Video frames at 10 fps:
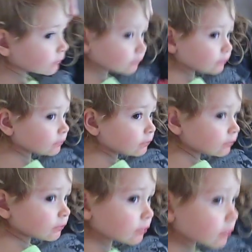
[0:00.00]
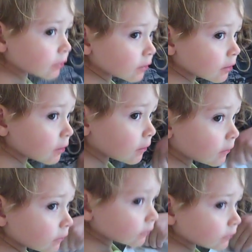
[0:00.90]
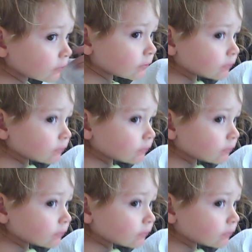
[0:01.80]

she loves to watch Little Bear.